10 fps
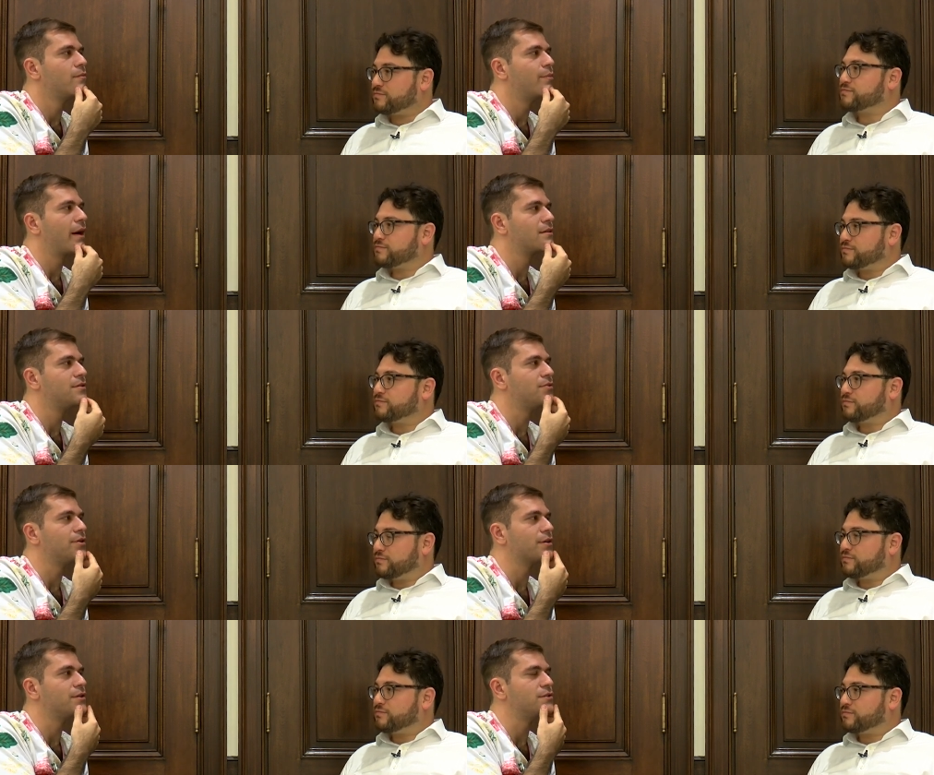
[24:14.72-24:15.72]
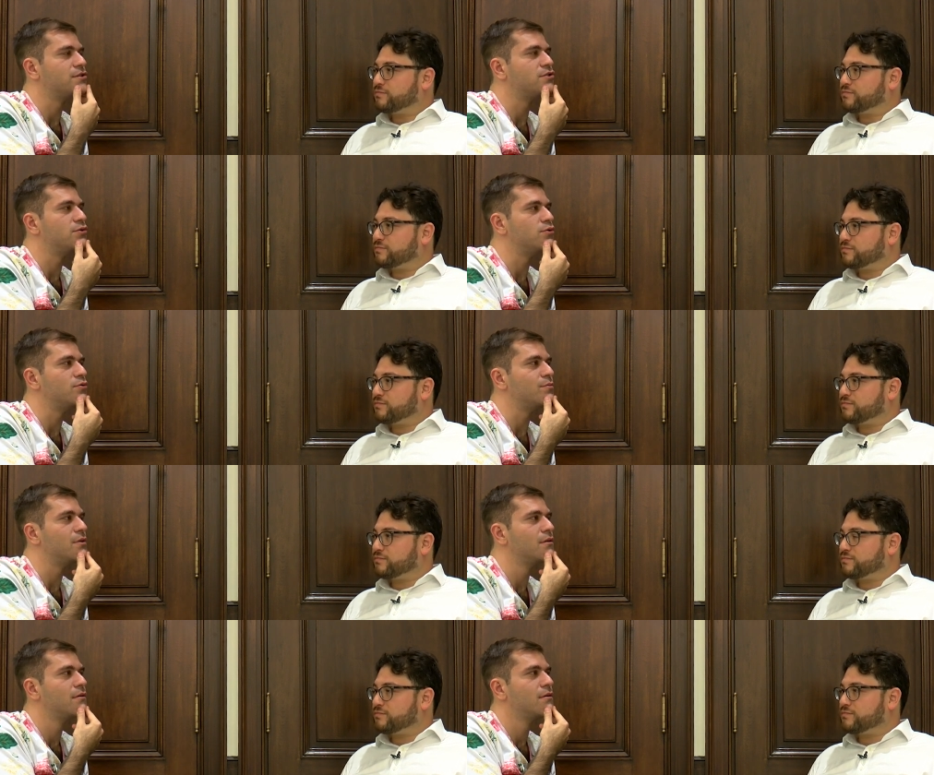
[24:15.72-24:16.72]
Speaker 1: bacteria consume
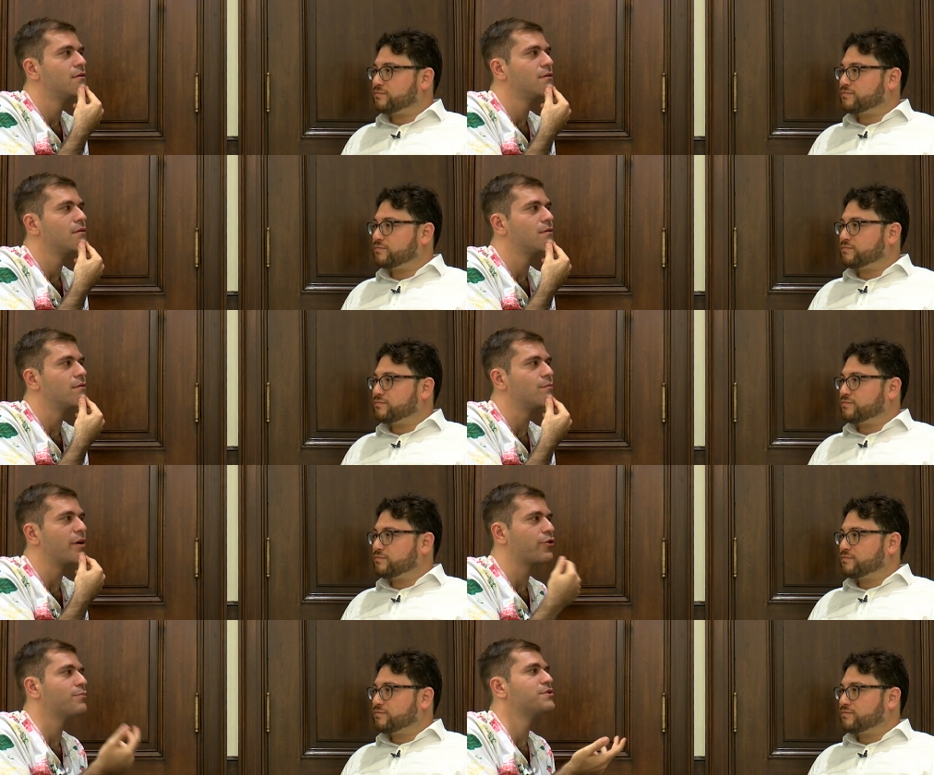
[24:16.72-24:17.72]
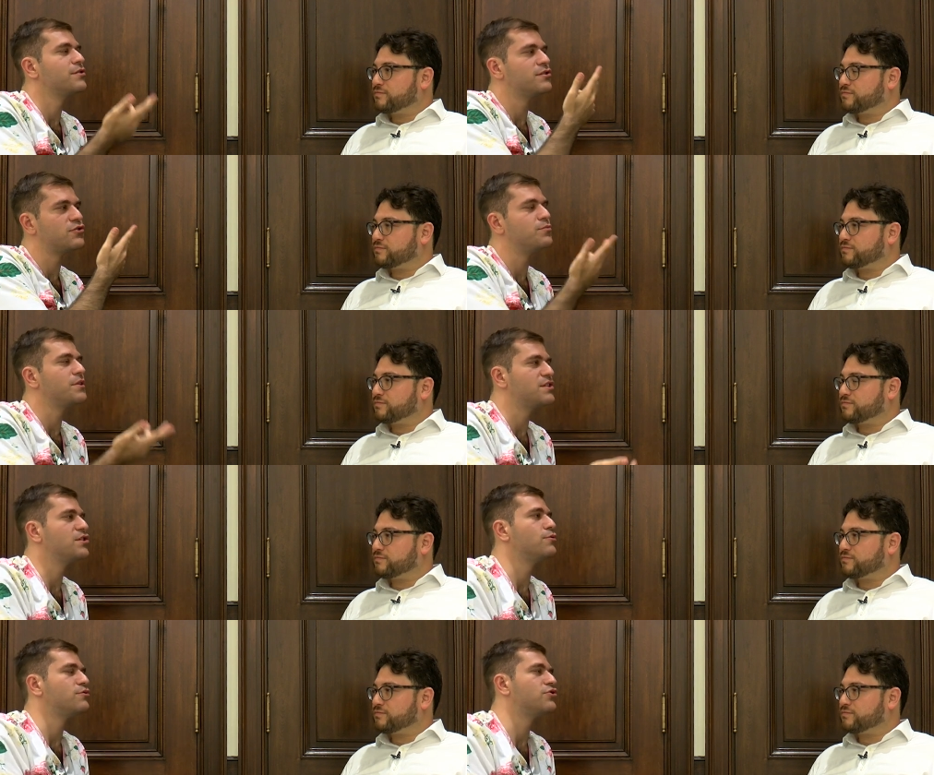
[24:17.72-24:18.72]
microbes consuming
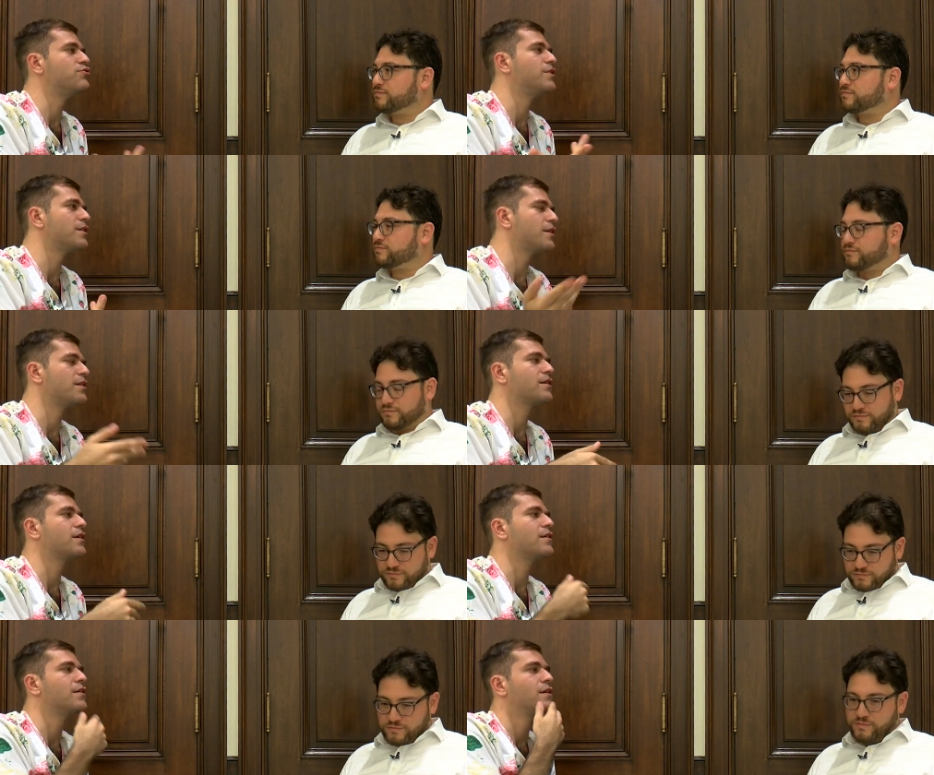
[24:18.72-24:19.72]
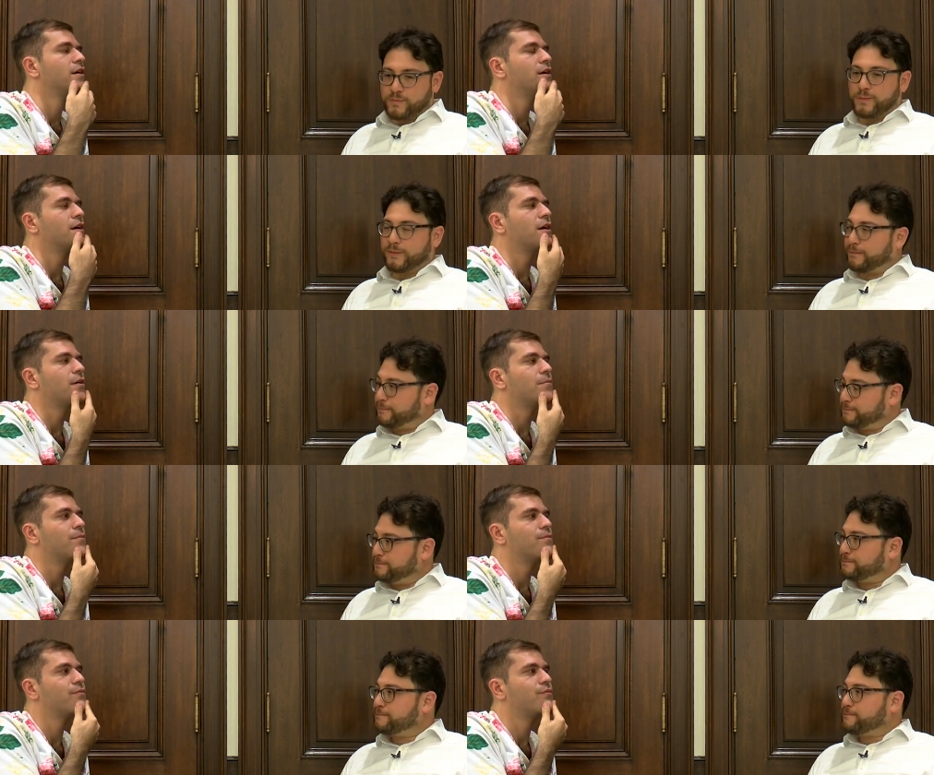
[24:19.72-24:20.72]
CO2 that then can
Speaker 2: um,
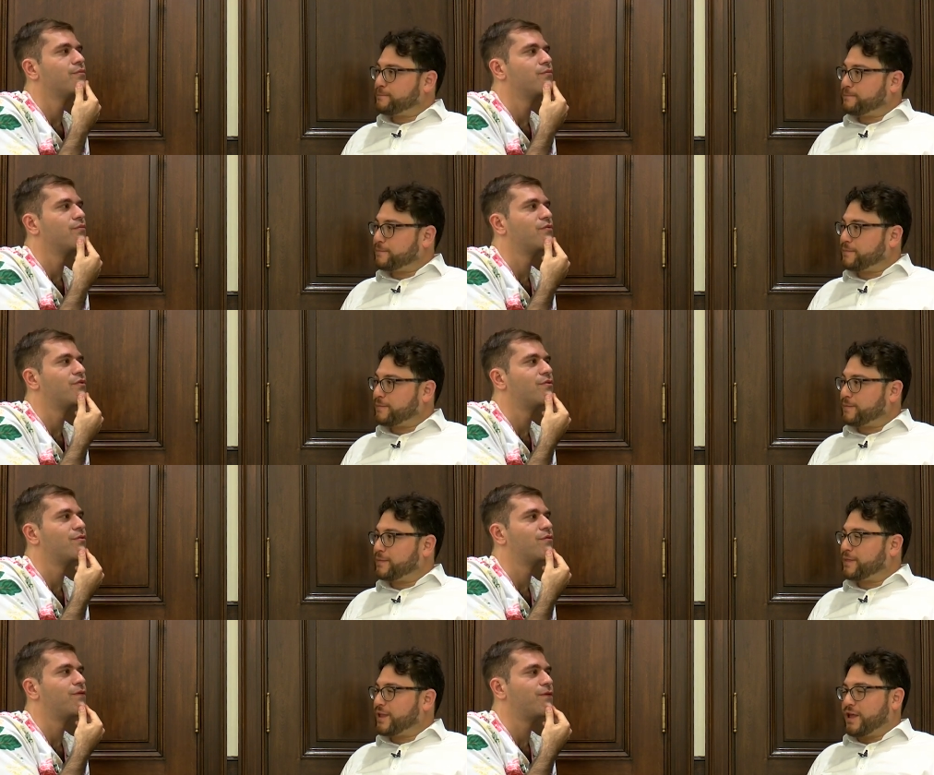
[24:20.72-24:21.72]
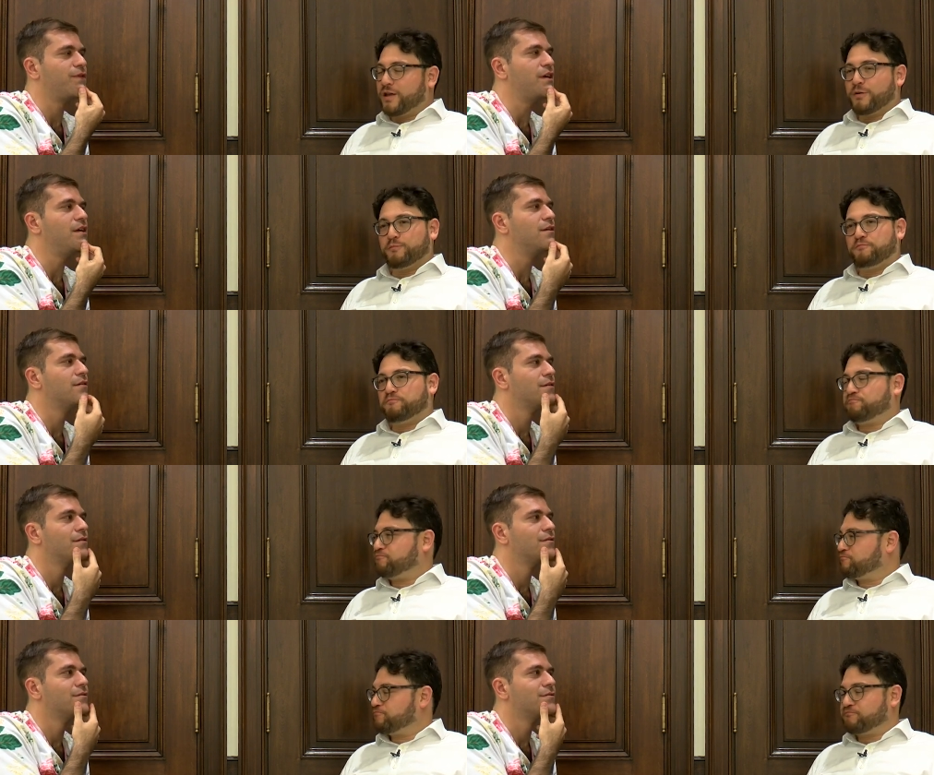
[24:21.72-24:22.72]
feed.
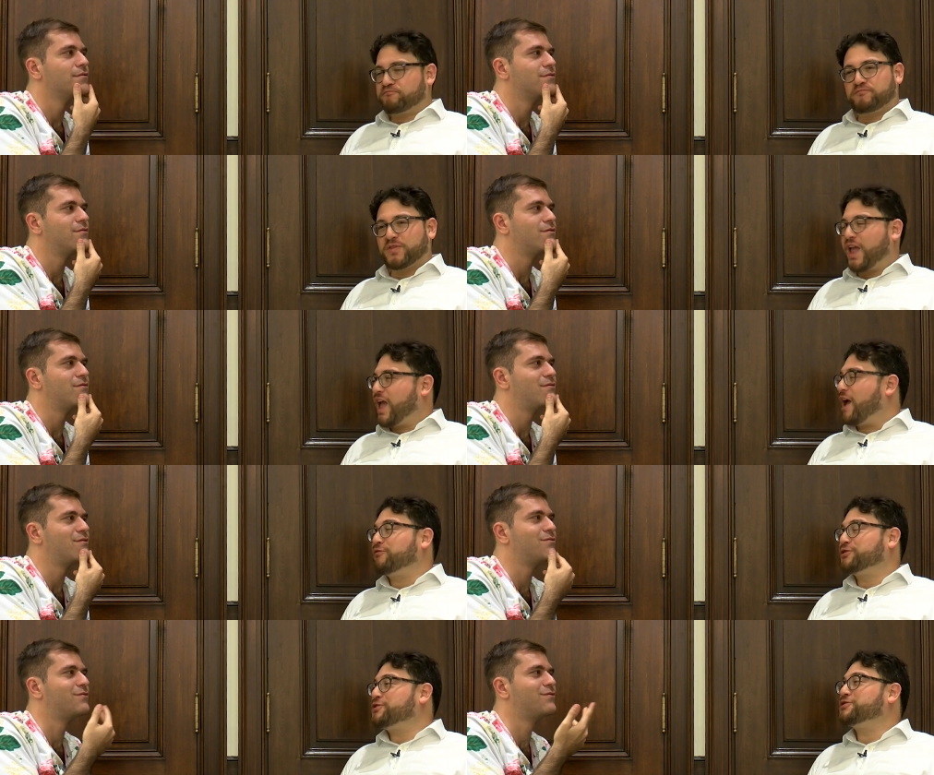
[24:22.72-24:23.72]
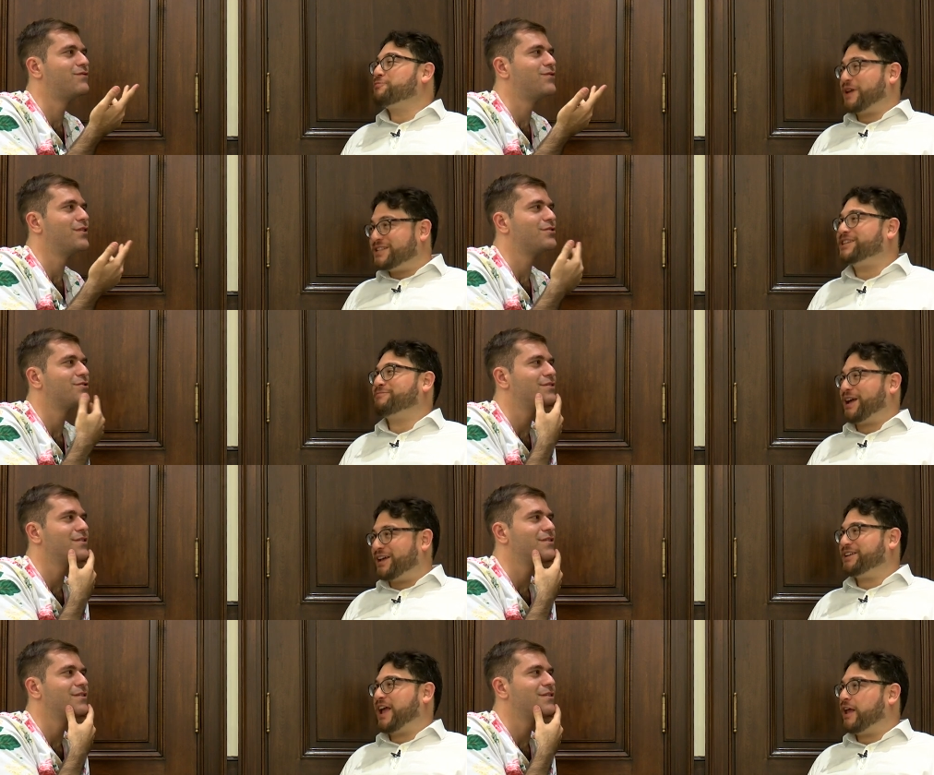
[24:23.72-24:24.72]
Evolution's amazing, fish.
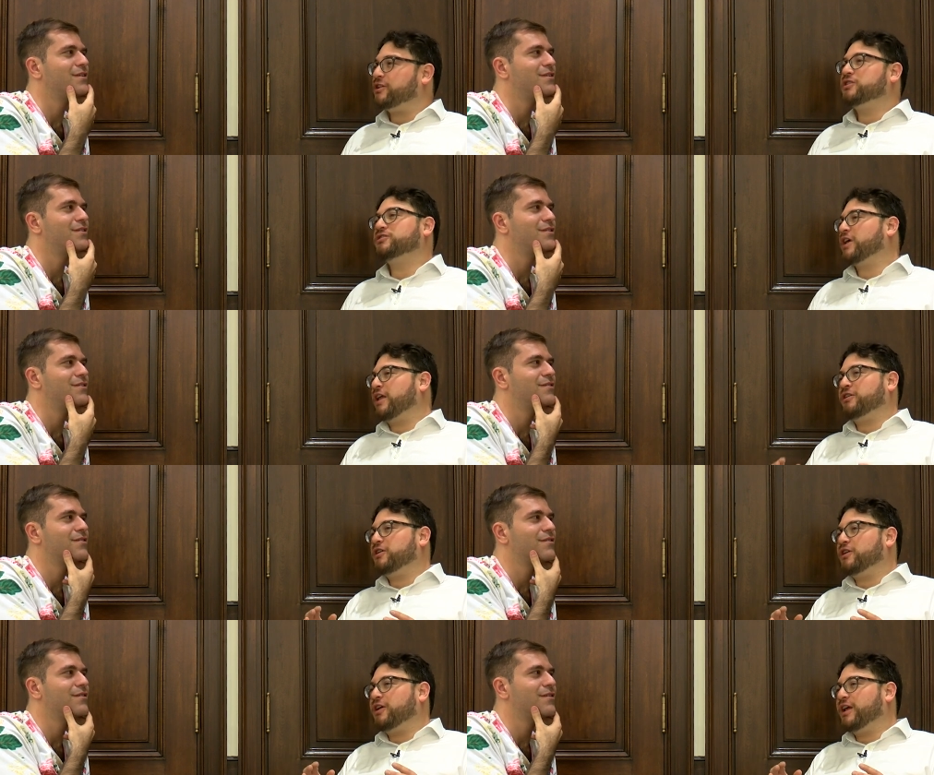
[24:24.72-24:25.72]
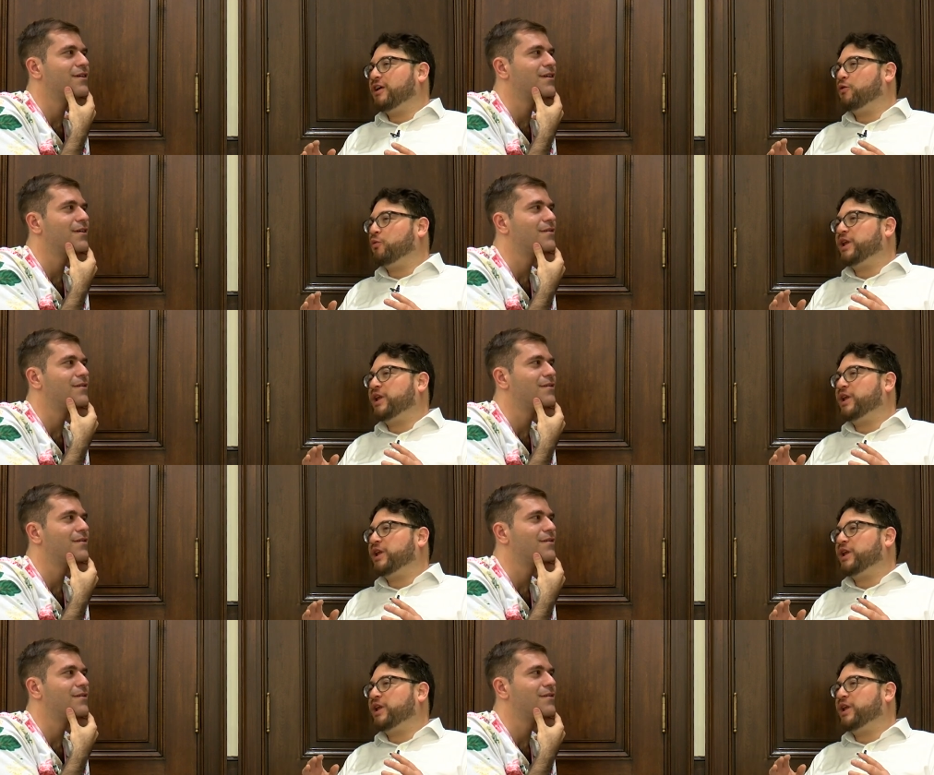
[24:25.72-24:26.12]
man. And and yeah.